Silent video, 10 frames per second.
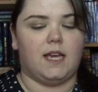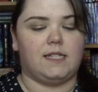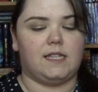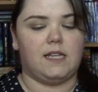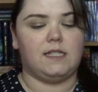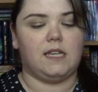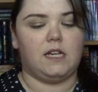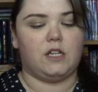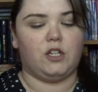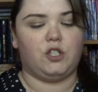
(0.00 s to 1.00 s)
It says
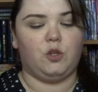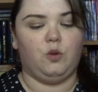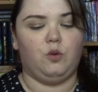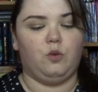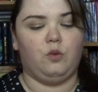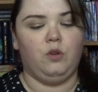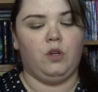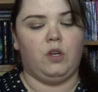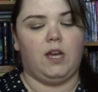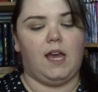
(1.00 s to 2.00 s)
a 2XL to
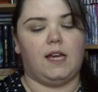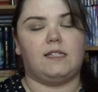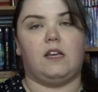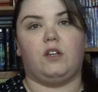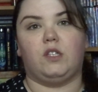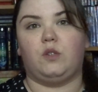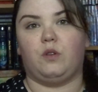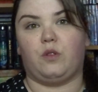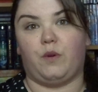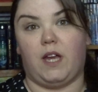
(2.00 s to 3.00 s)
a
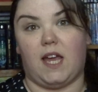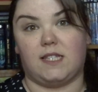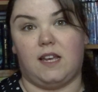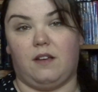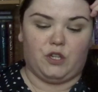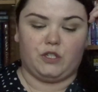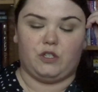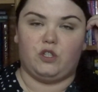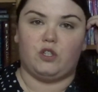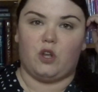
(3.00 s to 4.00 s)
3XL.
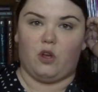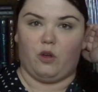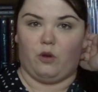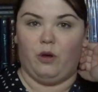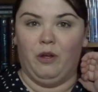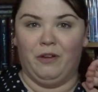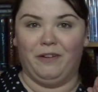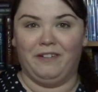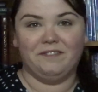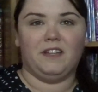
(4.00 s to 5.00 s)
So
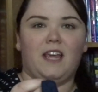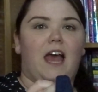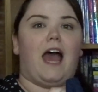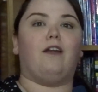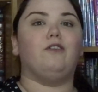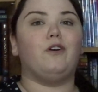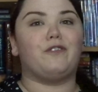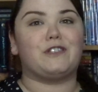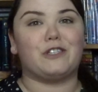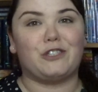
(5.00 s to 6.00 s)
I don't know
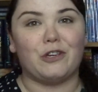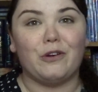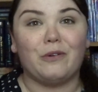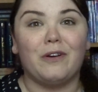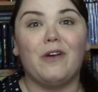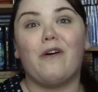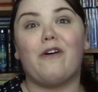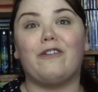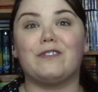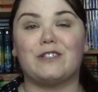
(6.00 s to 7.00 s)
if it's a 2
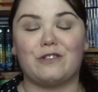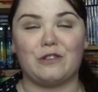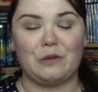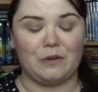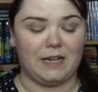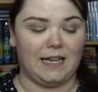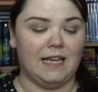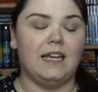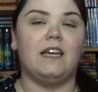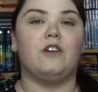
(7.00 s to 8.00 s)
or if it's a 3.
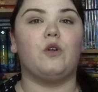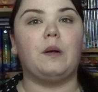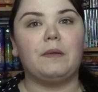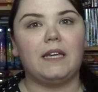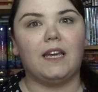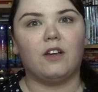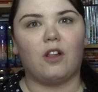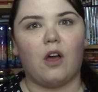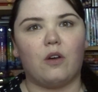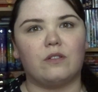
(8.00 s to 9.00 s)
Normally in
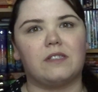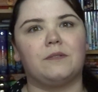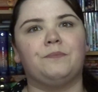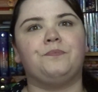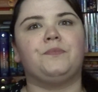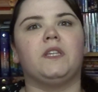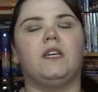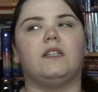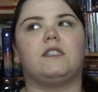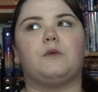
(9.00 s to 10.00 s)
clothes,
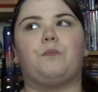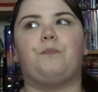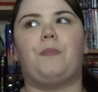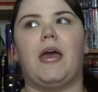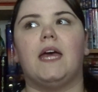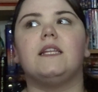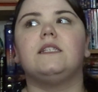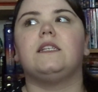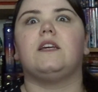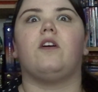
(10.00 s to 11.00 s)

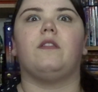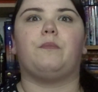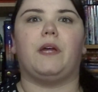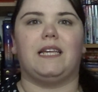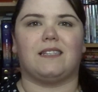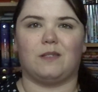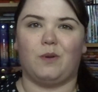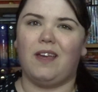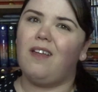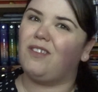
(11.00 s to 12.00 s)
depending on the place, because
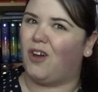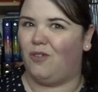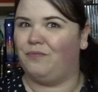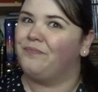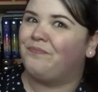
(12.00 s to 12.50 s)
we all know